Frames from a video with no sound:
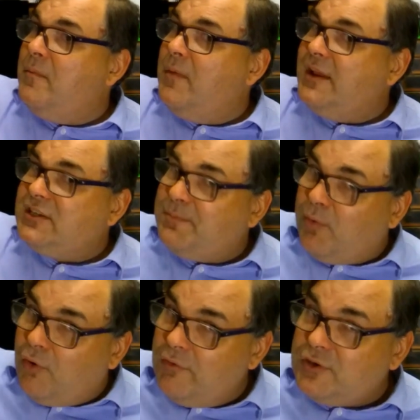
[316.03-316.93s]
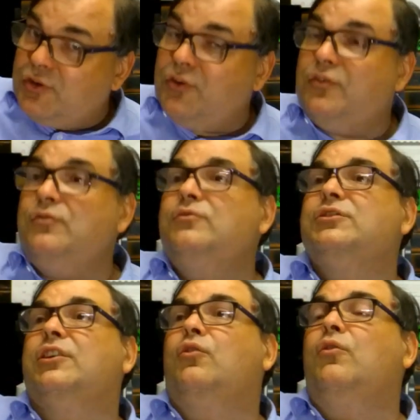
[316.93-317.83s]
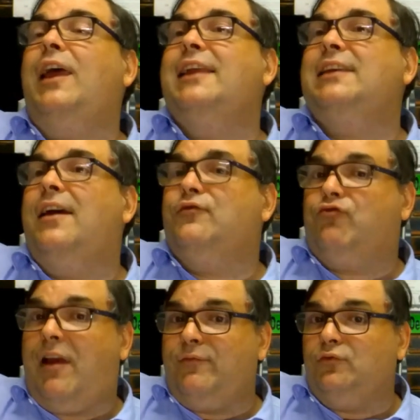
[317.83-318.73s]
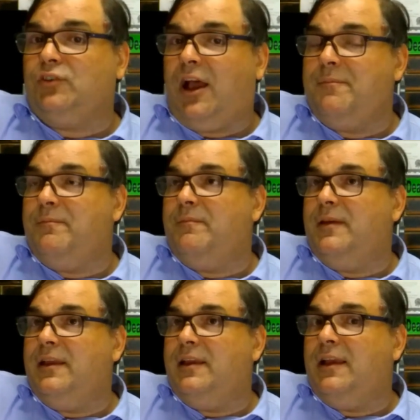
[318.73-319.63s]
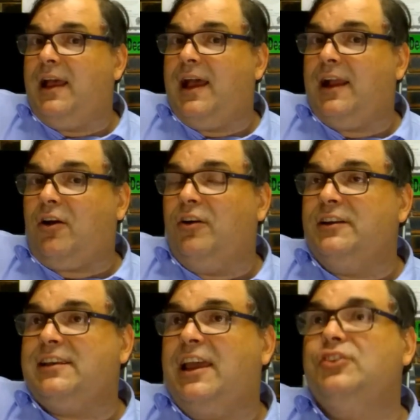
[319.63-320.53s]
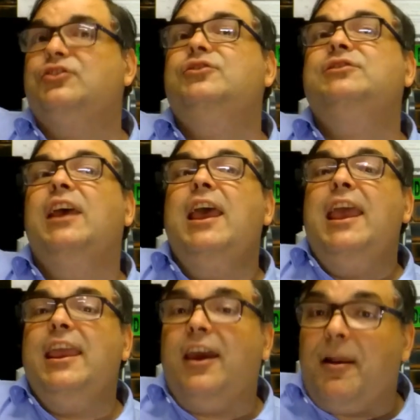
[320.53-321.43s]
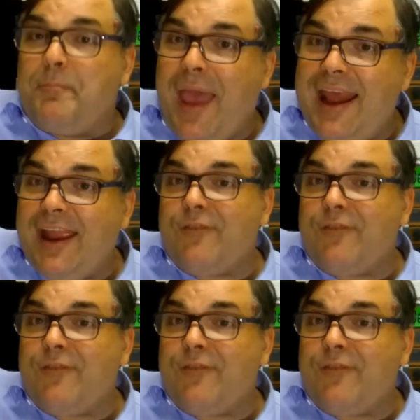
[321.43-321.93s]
Explorer 2, so they all had to have travel type connotations. He got a Patek